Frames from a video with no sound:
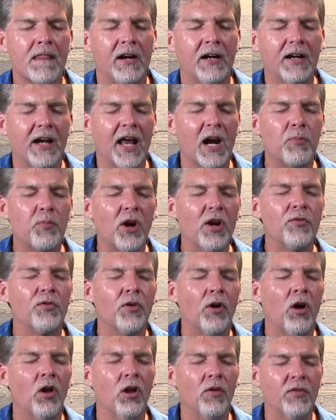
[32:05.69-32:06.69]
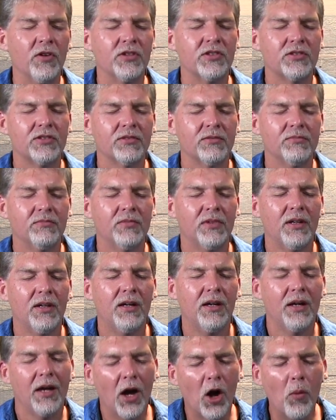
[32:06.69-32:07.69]
God, I pray for all of us.
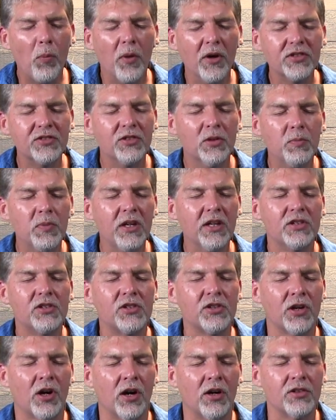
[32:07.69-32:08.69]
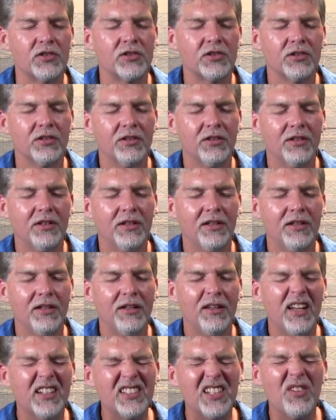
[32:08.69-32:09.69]
Help us to be a church
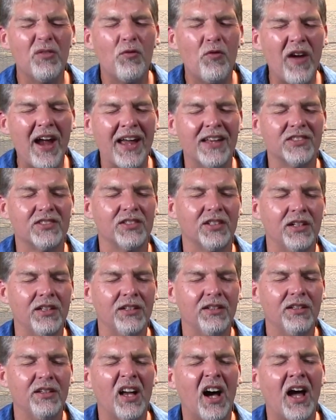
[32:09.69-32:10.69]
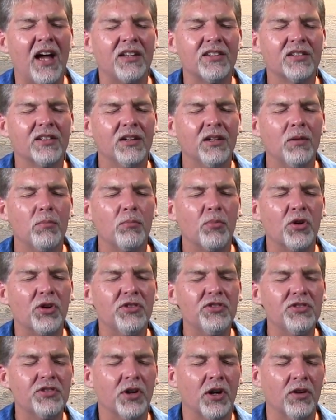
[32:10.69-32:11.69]
that's advancing, not
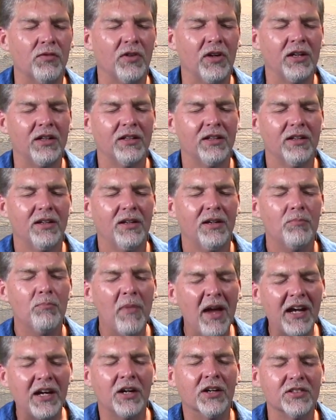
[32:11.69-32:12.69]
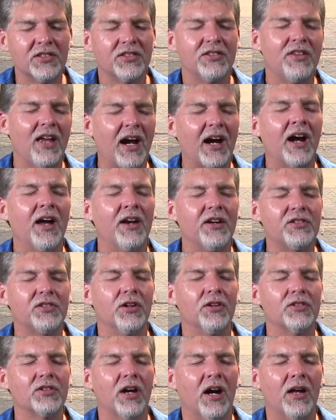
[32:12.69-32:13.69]
preserving. Make us that kind of
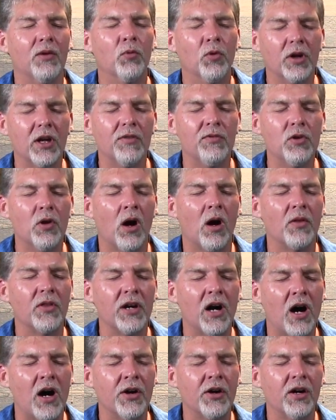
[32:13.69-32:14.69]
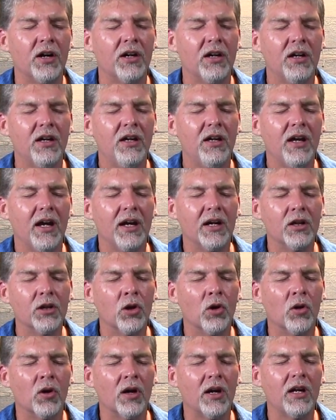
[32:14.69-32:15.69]
church, God. And we'll give you all the honor and
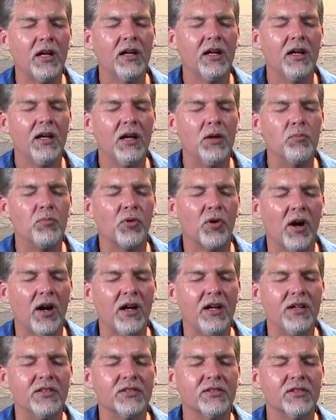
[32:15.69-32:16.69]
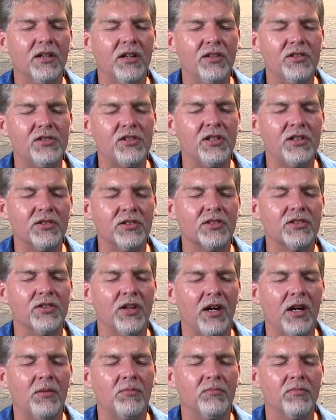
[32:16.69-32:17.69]
glory and praise in Jesus'
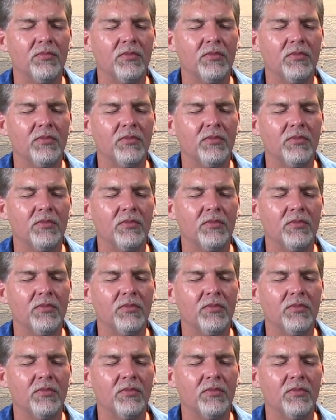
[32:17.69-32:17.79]
name.